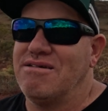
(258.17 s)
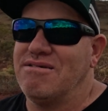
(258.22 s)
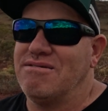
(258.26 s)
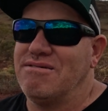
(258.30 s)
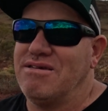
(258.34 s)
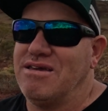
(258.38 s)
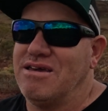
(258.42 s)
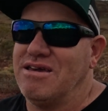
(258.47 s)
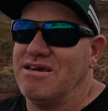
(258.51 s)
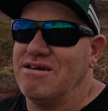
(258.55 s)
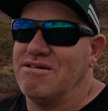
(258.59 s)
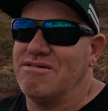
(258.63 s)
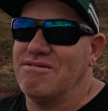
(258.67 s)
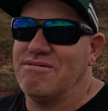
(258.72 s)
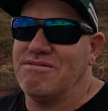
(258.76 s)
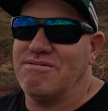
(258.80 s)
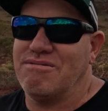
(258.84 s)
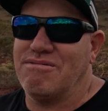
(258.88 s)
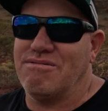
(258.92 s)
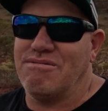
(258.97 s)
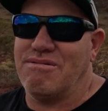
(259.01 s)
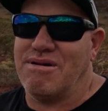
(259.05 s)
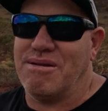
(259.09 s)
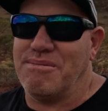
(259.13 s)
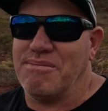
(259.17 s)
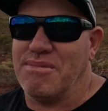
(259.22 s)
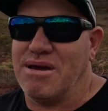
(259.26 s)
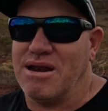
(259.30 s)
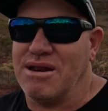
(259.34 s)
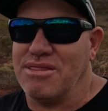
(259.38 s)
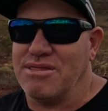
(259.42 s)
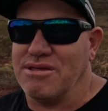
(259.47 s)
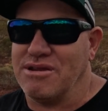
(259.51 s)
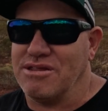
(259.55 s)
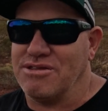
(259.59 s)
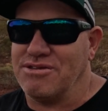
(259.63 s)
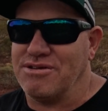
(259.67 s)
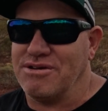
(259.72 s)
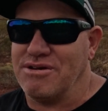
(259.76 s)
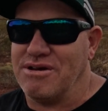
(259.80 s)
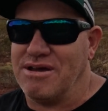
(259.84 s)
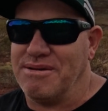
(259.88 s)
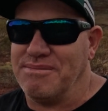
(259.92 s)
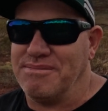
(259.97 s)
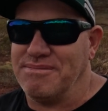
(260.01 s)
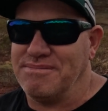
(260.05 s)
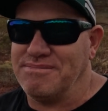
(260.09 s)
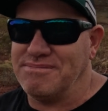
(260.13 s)
Yeah, 1 month at a
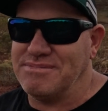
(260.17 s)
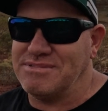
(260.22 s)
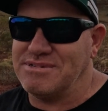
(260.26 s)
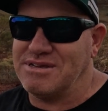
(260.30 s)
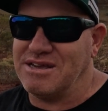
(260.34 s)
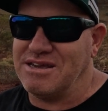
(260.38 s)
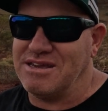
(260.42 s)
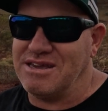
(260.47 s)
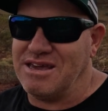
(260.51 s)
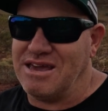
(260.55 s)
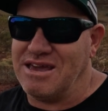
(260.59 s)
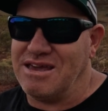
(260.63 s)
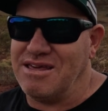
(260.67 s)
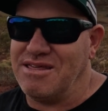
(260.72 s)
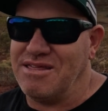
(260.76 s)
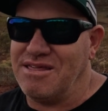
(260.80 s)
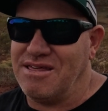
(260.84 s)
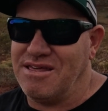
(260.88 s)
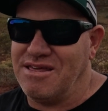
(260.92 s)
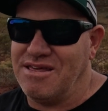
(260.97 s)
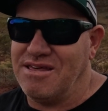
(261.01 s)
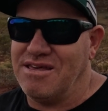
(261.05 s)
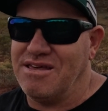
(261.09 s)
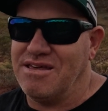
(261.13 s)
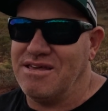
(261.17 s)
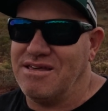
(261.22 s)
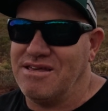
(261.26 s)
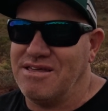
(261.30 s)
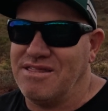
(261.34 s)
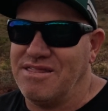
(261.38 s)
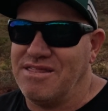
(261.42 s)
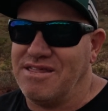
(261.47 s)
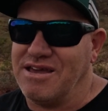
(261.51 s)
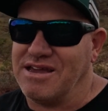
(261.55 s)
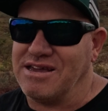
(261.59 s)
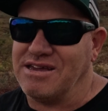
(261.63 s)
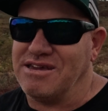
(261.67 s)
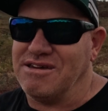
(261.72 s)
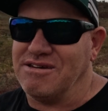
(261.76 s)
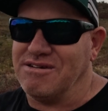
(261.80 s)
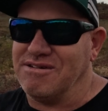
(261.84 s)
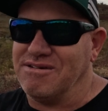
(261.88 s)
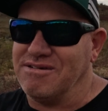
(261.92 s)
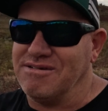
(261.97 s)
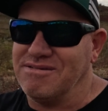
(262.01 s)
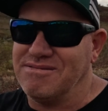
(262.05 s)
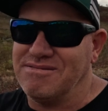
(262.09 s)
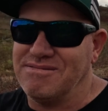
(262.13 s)
time. So yeah, thank
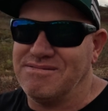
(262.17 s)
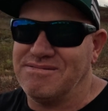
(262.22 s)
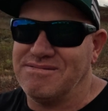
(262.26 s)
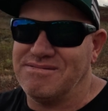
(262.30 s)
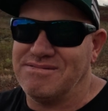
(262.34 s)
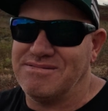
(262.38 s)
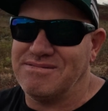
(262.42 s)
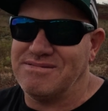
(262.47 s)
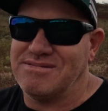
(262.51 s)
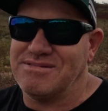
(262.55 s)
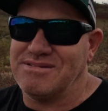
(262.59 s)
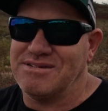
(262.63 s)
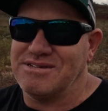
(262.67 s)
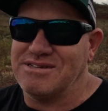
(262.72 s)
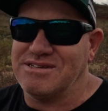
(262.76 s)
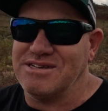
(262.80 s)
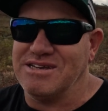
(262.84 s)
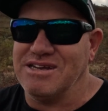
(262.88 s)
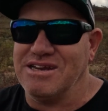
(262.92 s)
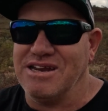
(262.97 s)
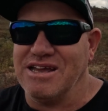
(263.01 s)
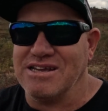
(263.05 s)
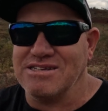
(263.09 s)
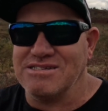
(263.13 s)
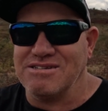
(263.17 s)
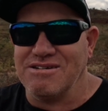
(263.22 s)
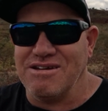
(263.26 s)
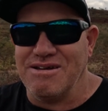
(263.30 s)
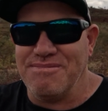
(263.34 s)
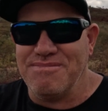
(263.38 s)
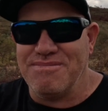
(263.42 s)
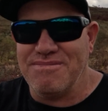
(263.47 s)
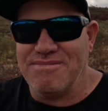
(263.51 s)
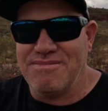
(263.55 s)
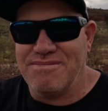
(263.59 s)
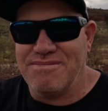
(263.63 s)
you. See you next time.